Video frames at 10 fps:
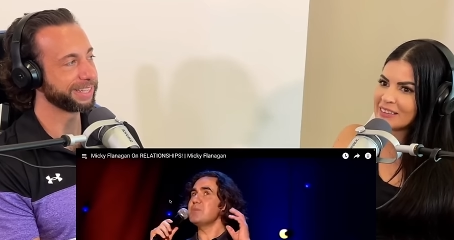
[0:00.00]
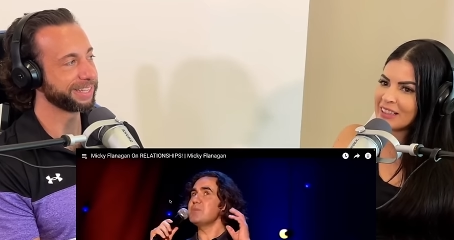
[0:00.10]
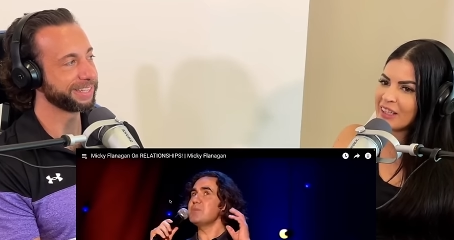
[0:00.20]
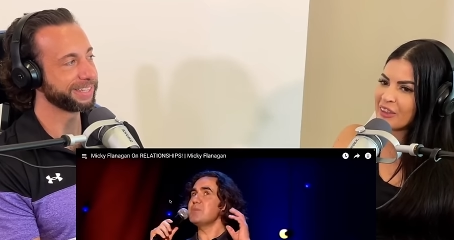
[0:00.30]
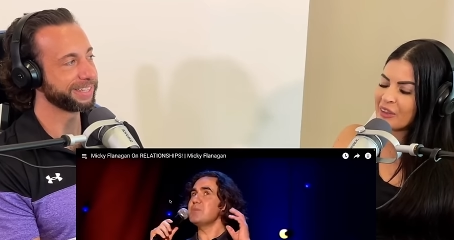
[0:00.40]
Speaker 1: I
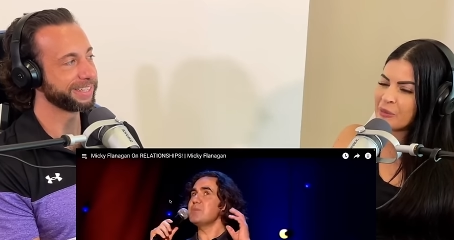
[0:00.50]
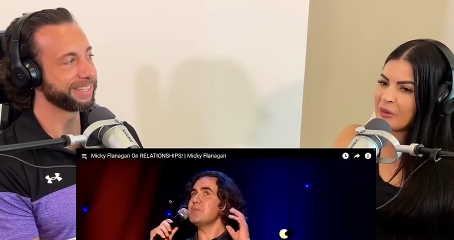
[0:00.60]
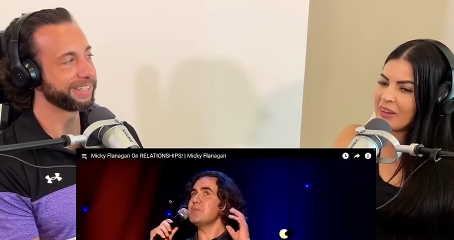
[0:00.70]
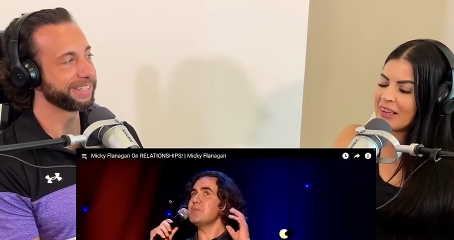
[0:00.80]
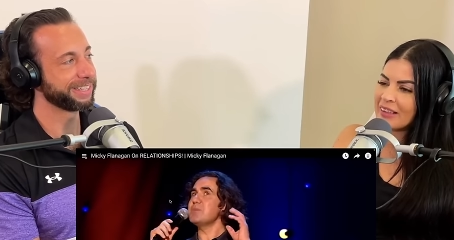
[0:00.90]
don't know
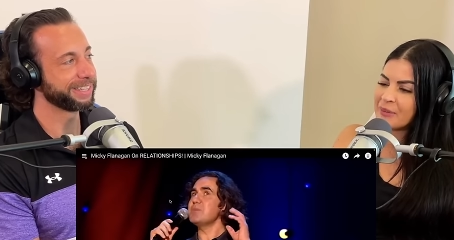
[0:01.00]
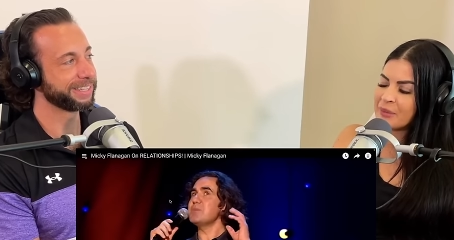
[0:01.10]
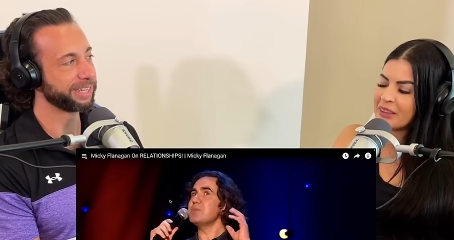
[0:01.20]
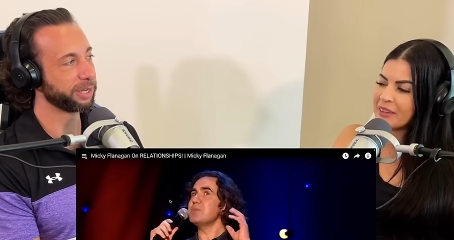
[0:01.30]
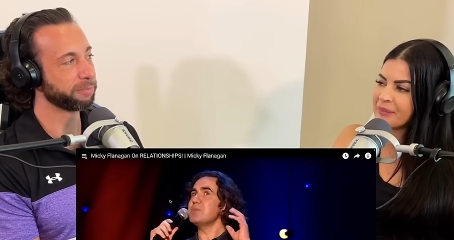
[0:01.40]
about that.
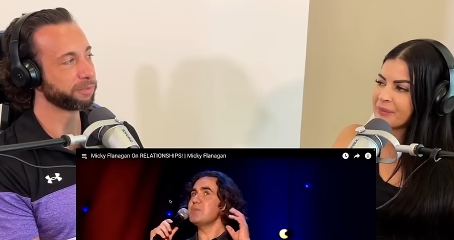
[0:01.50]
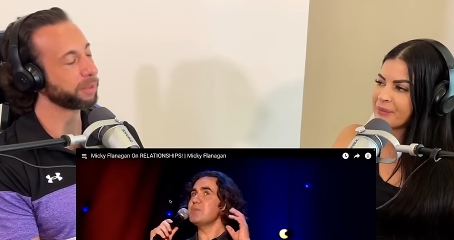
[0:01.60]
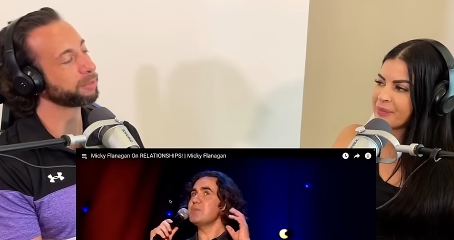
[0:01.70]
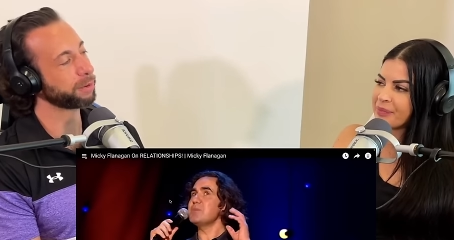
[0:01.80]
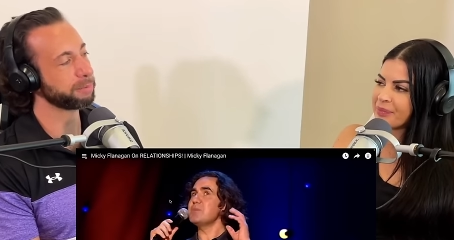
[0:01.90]
But. No?
Speaker 2: So
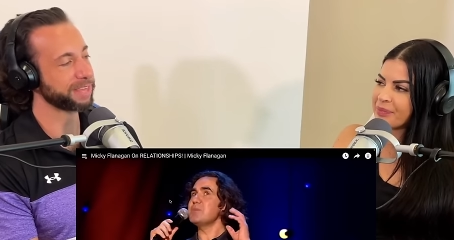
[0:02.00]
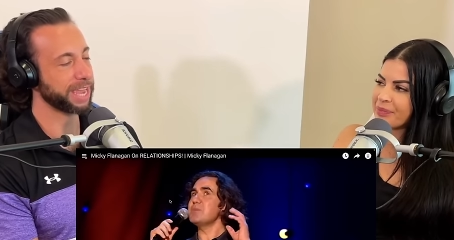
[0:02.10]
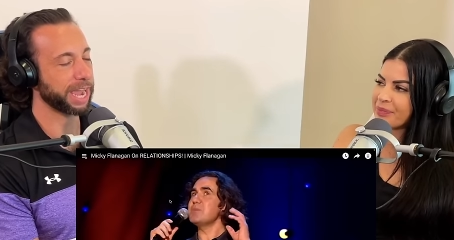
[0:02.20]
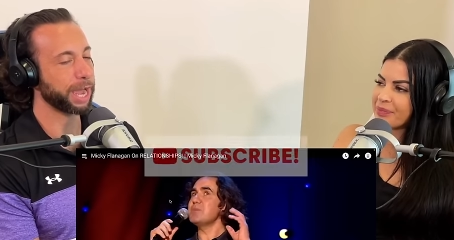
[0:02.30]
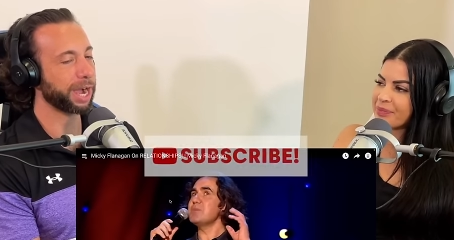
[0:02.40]
that's what I'm
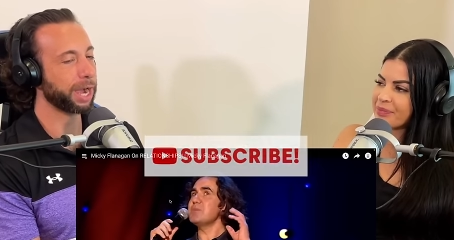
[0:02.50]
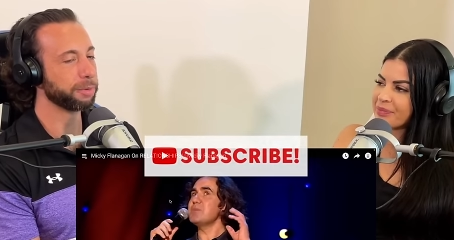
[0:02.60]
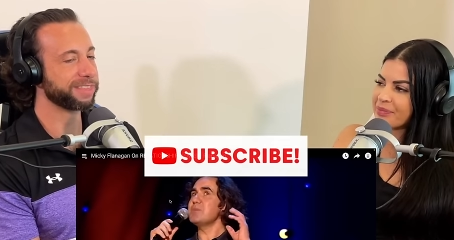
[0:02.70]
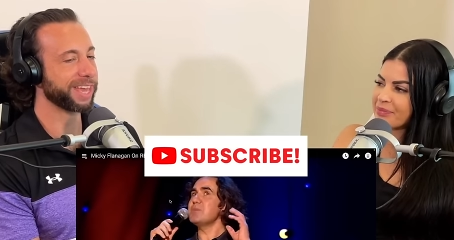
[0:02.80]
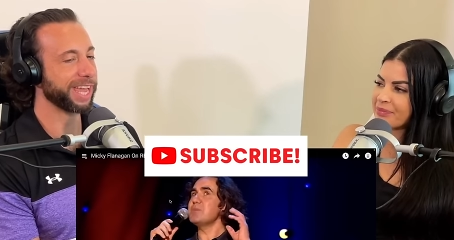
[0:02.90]
saying. I, I,
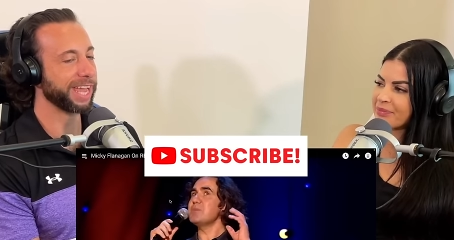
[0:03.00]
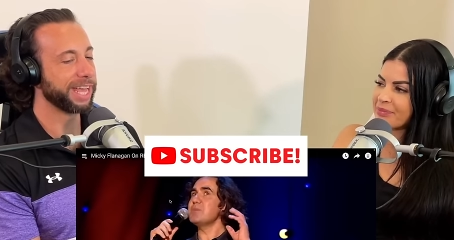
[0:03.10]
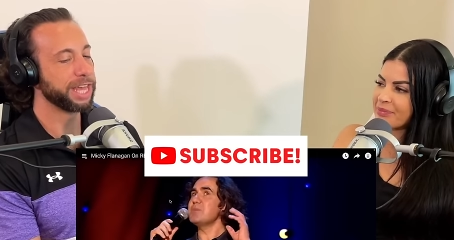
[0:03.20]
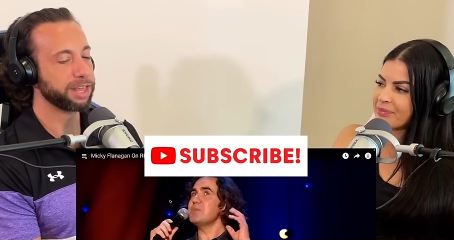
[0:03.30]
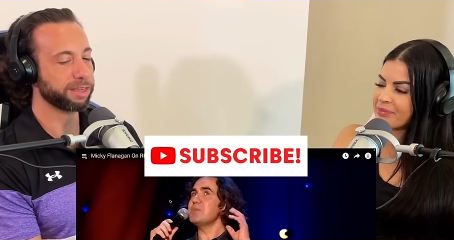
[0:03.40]
would say
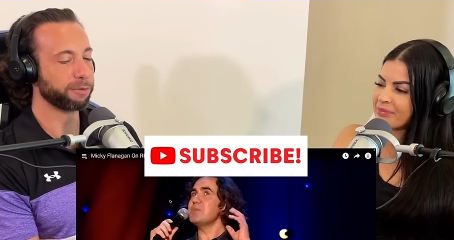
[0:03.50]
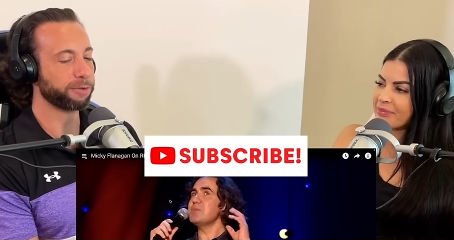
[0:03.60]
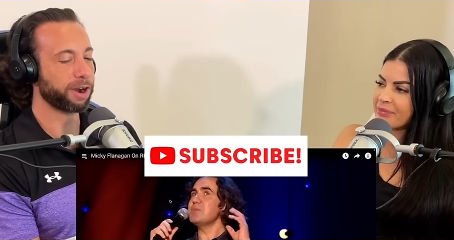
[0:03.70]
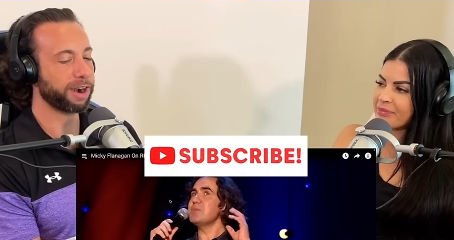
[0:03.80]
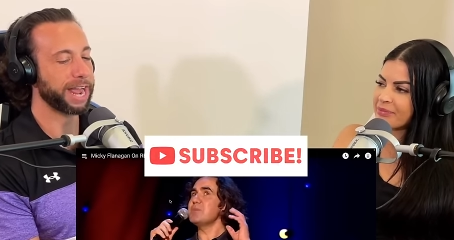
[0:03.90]
so
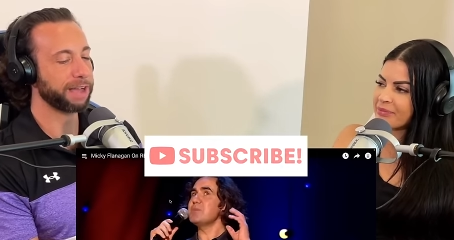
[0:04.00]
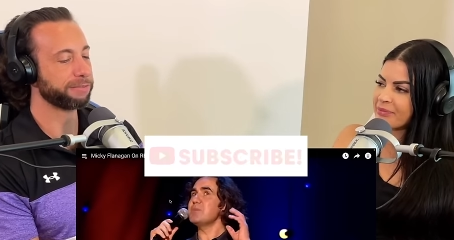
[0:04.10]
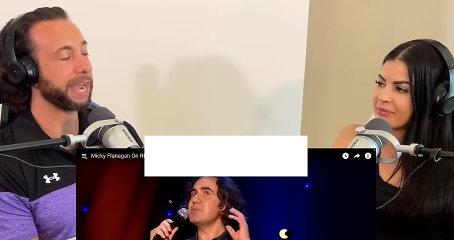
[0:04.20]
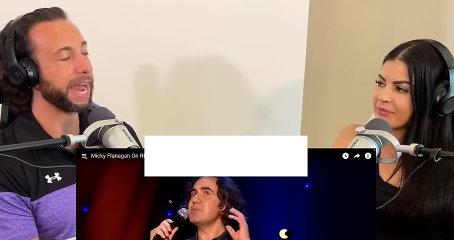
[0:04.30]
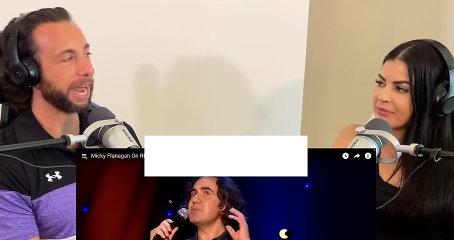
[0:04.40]
far, half
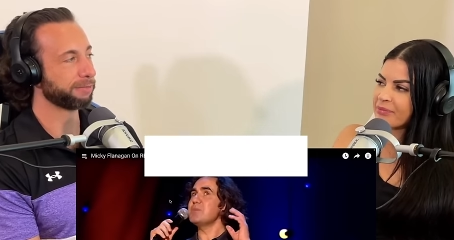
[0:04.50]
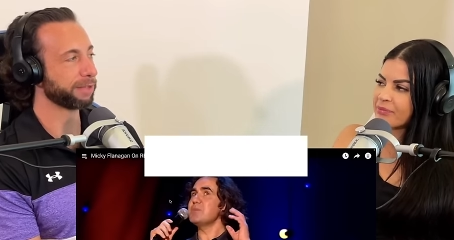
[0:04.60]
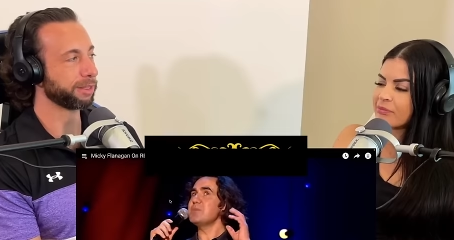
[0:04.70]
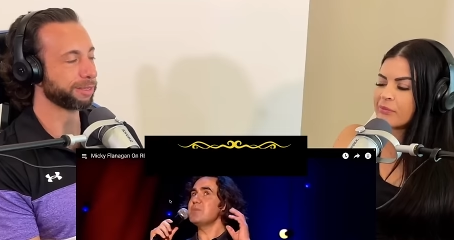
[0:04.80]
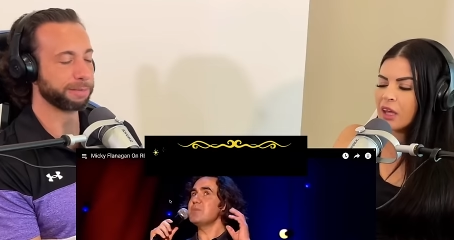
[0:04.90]
and half.
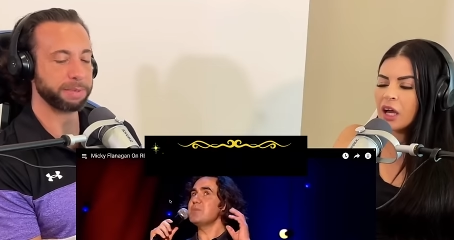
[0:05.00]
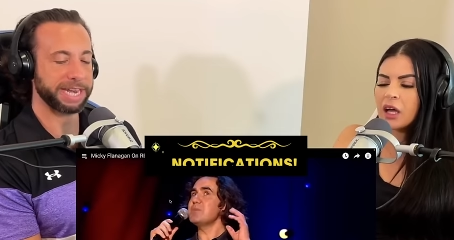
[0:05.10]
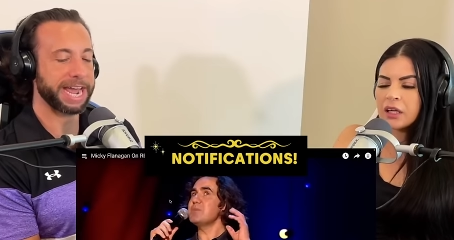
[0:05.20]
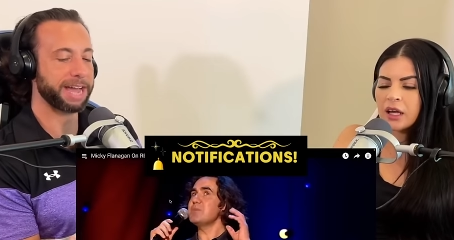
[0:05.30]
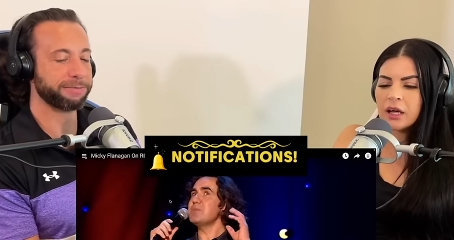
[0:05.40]
It's yeah,
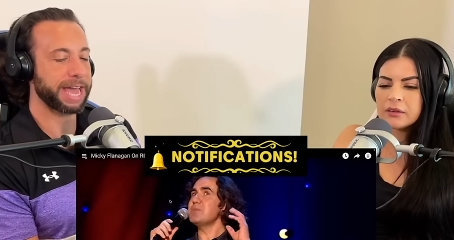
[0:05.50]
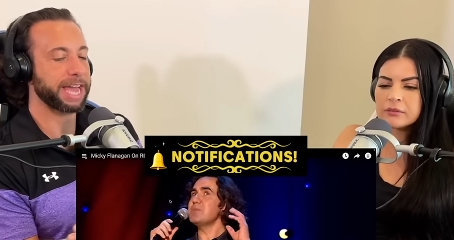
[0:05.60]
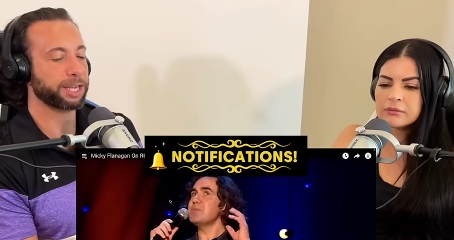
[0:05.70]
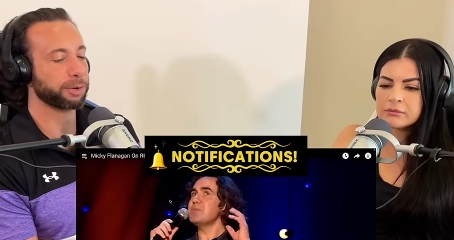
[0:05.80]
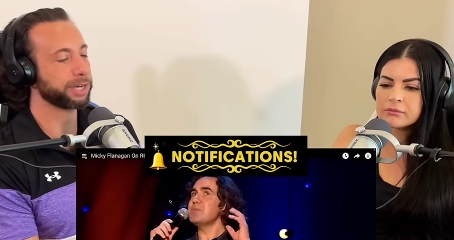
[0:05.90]
been half yeah.
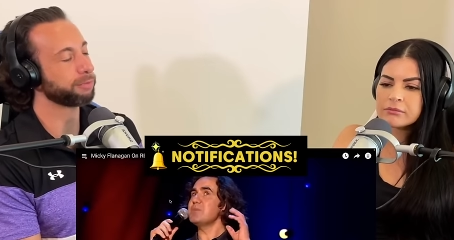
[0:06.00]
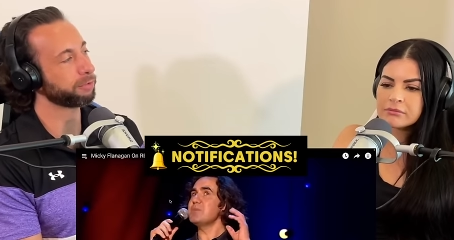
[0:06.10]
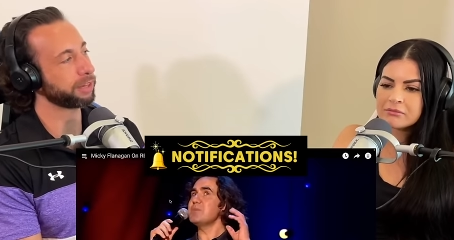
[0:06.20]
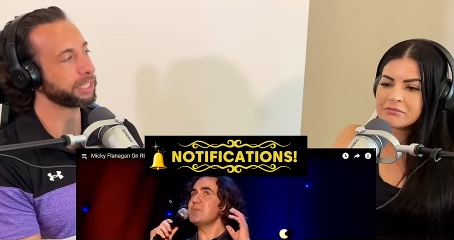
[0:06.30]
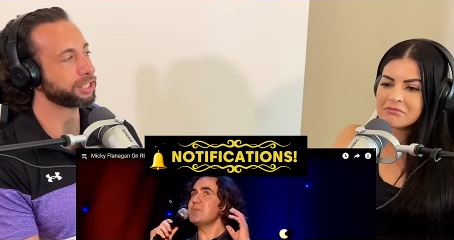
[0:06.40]
accurate of the
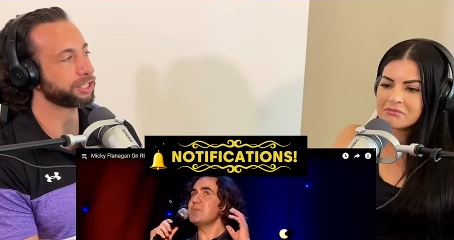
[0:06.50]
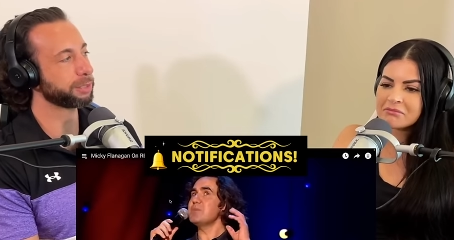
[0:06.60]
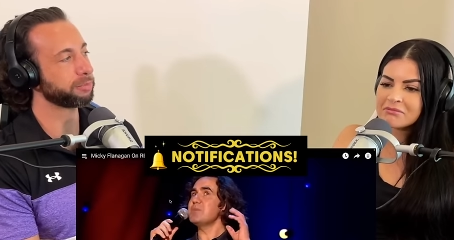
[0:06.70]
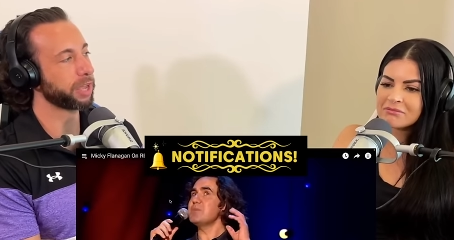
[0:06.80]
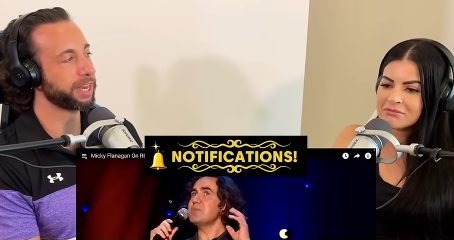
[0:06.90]

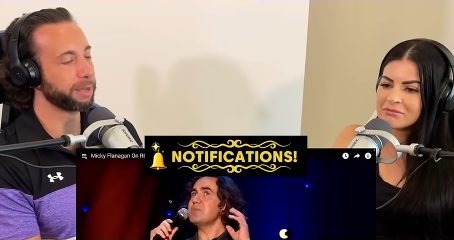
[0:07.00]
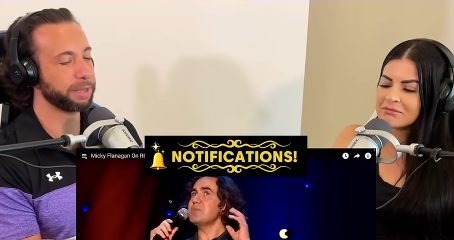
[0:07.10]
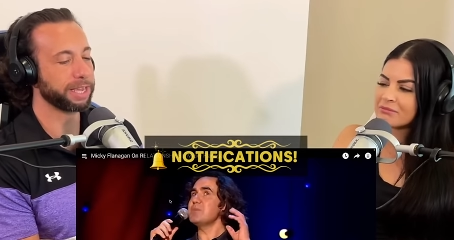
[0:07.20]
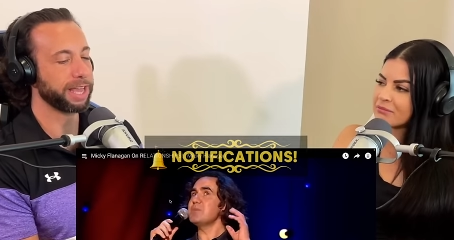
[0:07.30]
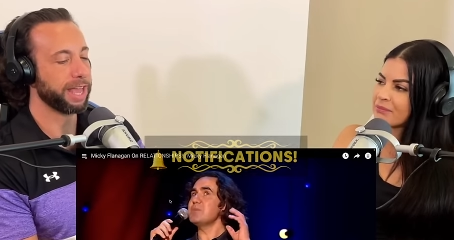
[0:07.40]
relationship
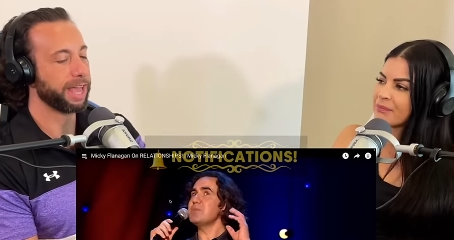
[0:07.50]
dynamic,